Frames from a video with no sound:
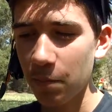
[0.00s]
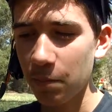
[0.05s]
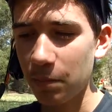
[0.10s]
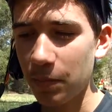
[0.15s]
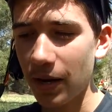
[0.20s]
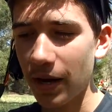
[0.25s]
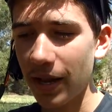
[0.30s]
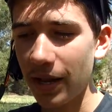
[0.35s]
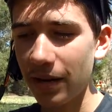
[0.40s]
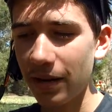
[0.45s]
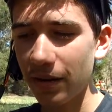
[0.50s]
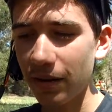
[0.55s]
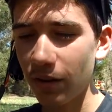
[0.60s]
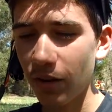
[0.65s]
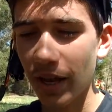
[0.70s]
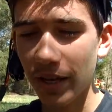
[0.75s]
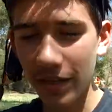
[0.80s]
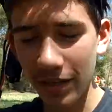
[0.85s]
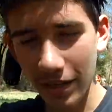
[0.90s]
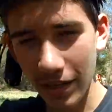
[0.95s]
but
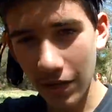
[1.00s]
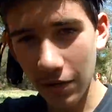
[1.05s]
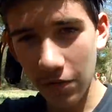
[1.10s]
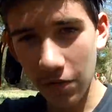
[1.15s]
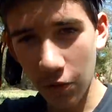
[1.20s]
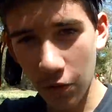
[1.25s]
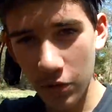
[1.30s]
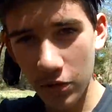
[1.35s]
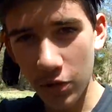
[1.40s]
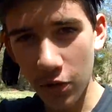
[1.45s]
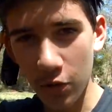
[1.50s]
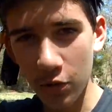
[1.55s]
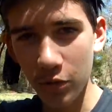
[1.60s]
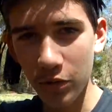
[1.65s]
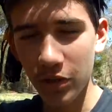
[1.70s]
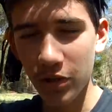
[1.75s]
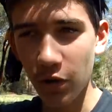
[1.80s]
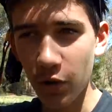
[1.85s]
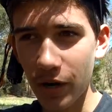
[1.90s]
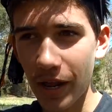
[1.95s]
like if those
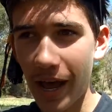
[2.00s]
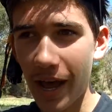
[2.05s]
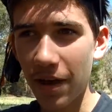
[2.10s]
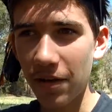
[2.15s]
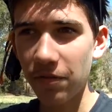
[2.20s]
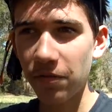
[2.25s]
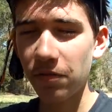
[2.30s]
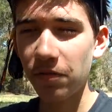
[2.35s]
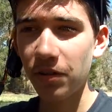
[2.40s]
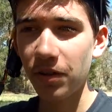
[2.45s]
goggles don't have